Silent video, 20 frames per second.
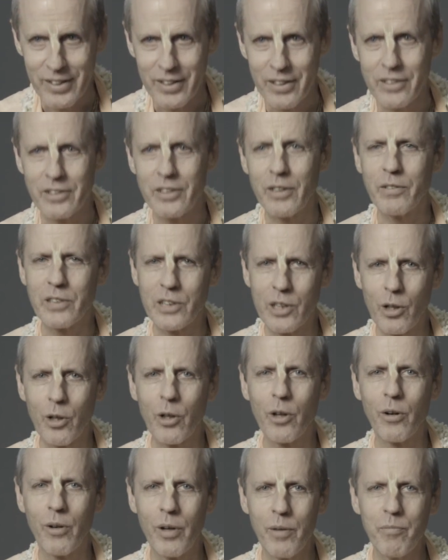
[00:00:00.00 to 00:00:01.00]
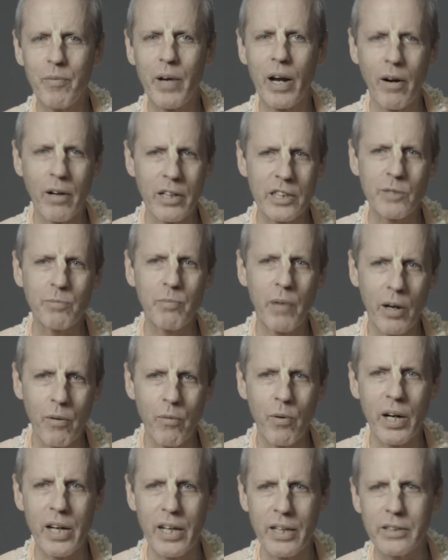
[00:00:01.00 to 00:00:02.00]
because he was a little embarrassed by
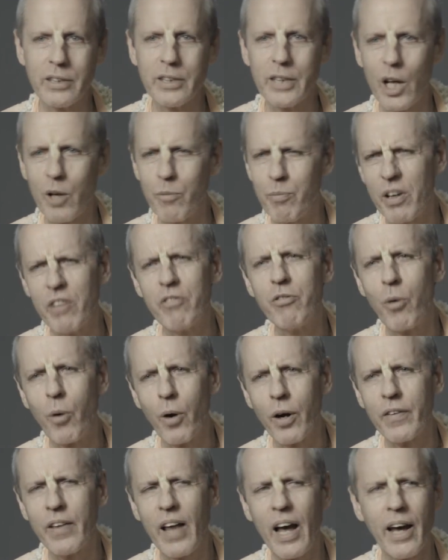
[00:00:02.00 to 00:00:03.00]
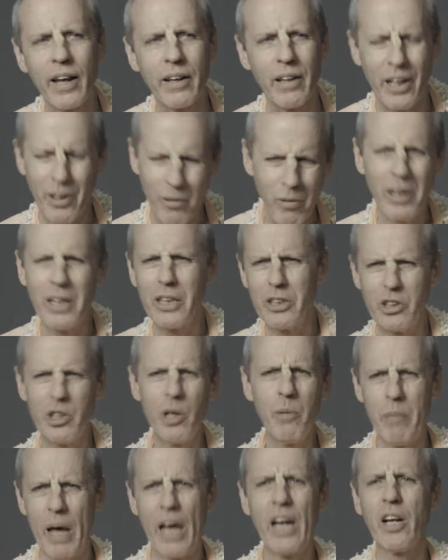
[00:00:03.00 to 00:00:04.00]
what he had said before that. Like, what is
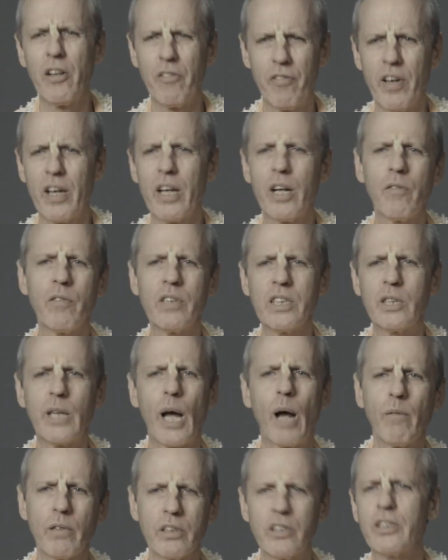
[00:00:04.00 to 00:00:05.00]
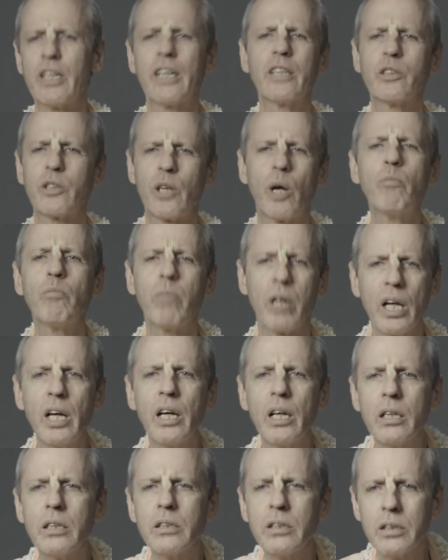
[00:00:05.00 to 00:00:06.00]
the benefit of establishing some
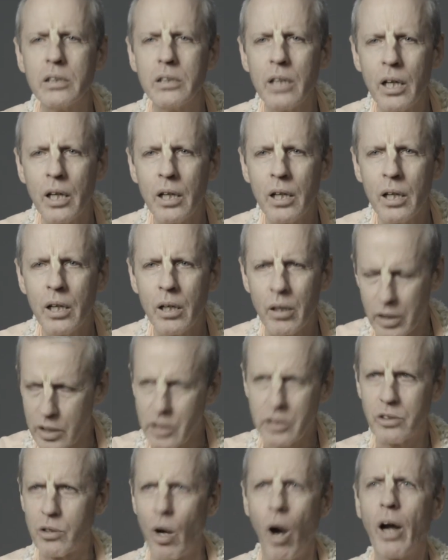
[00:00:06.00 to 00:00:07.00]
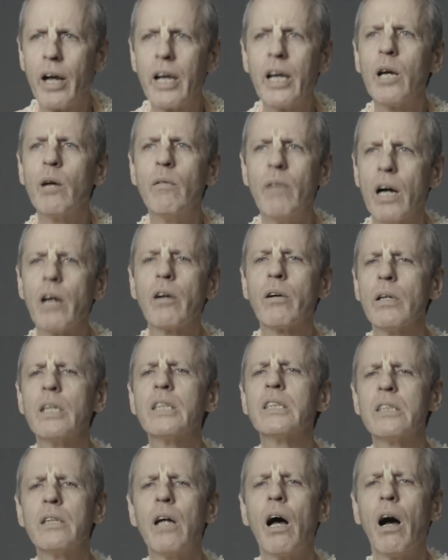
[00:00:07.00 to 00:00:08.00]
place? Just talking about
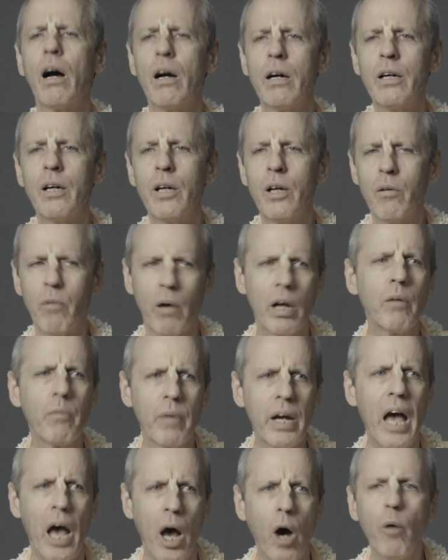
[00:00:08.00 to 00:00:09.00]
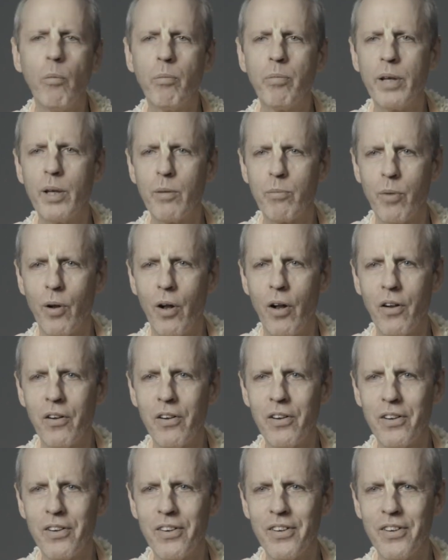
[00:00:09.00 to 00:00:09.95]
Krishna. Why don't we help people?